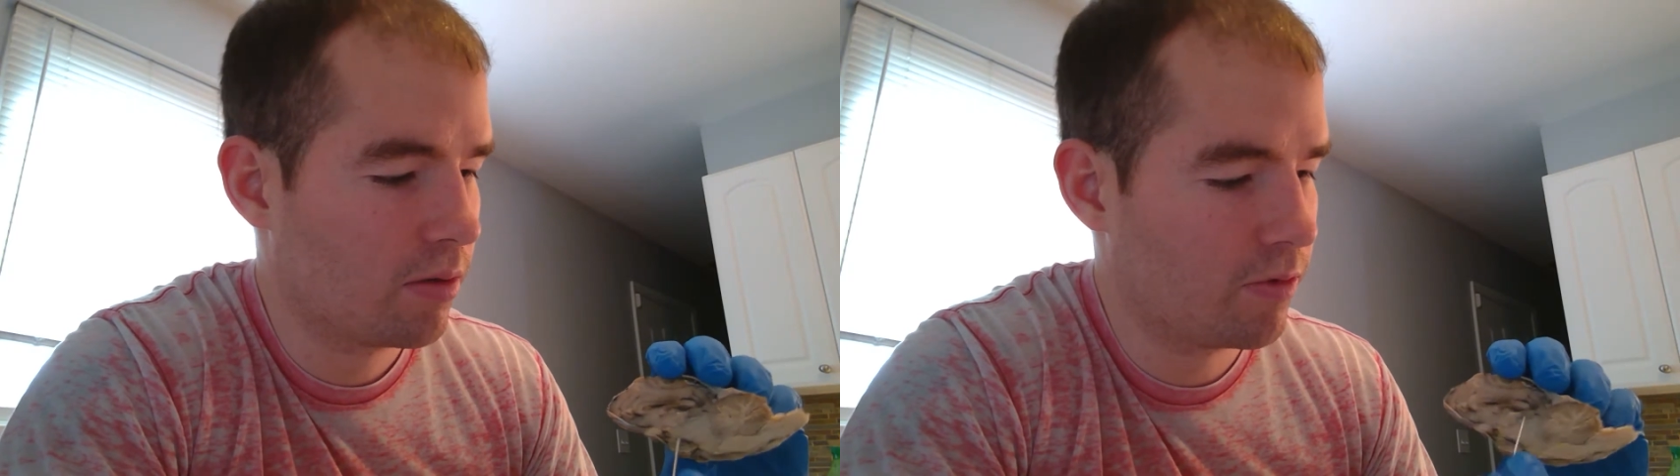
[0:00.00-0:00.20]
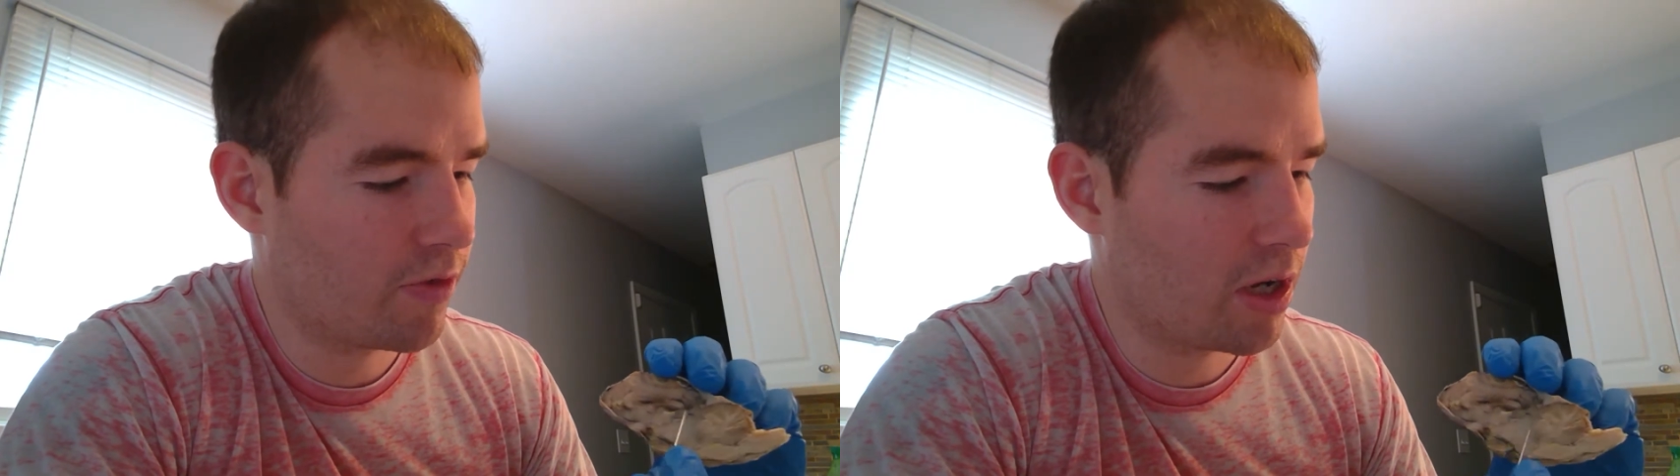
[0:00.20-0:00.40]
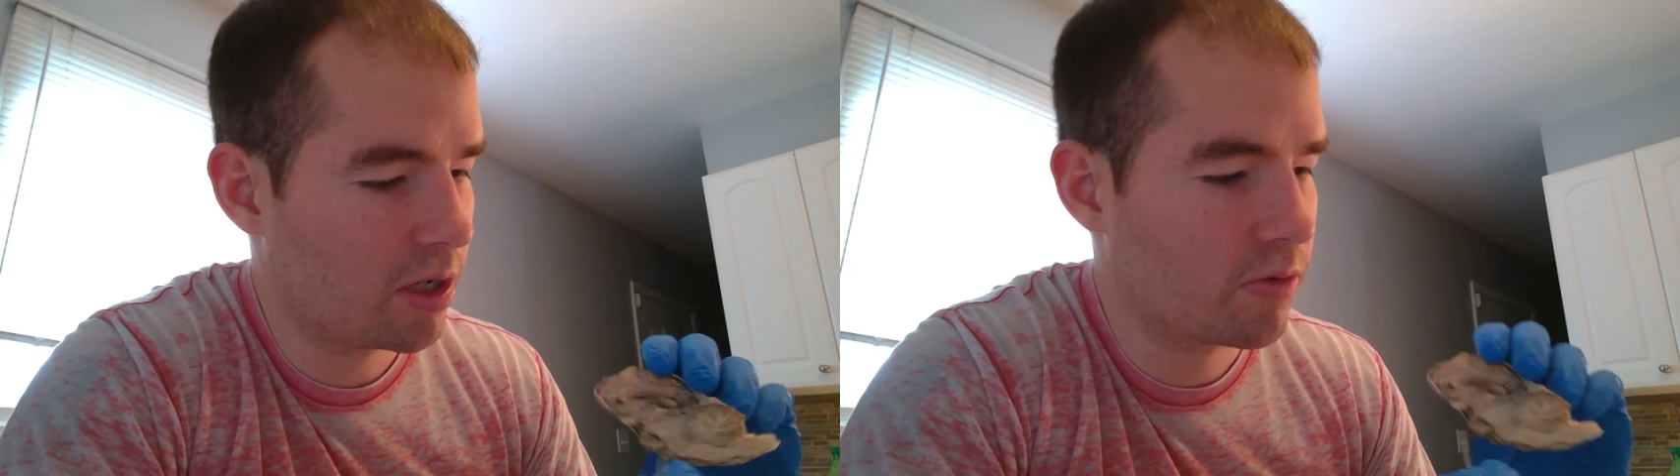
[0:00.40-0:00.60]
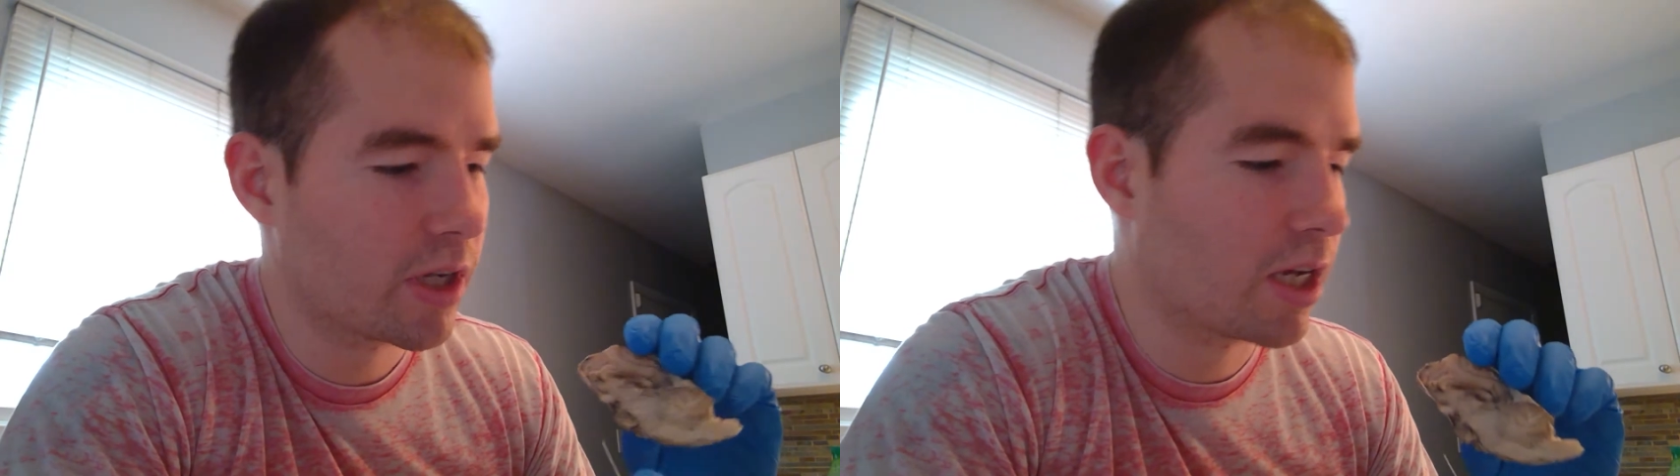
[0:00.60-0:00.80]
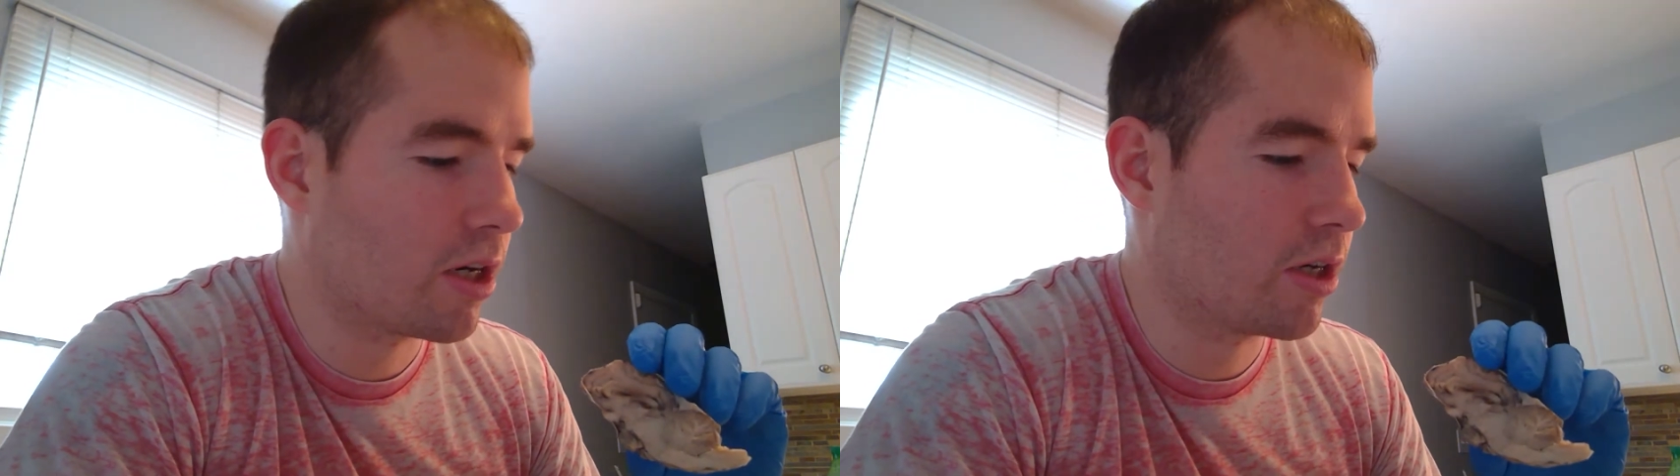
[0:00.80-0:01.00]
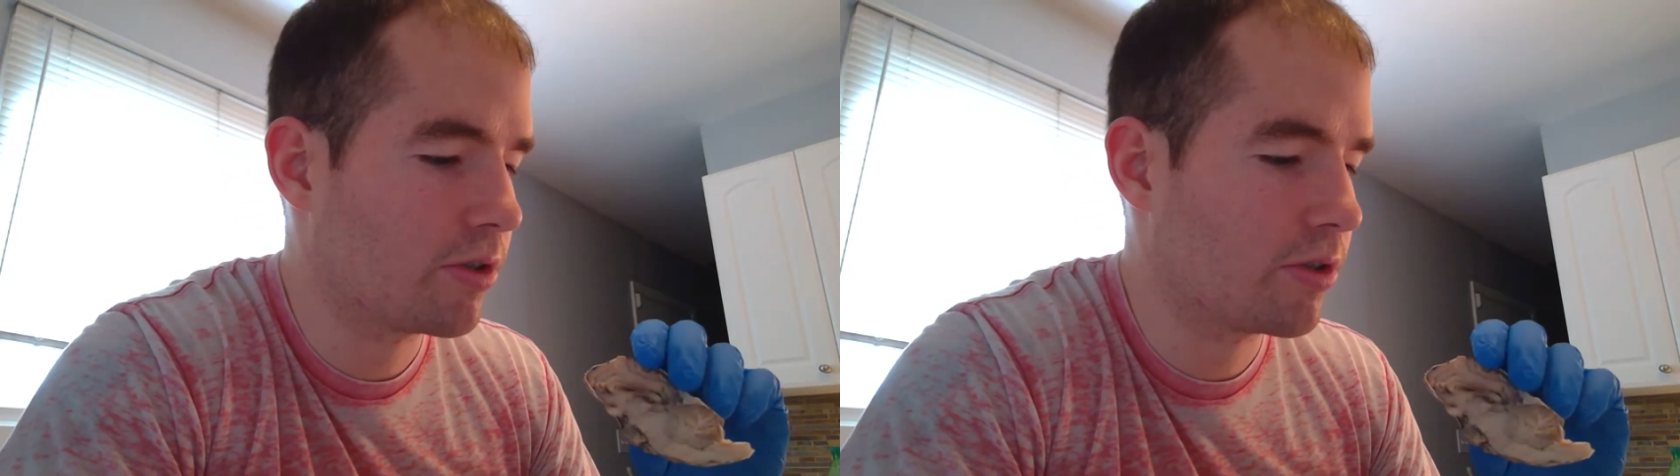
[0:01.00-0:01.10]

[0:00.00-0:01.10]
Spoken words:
Move on, we got our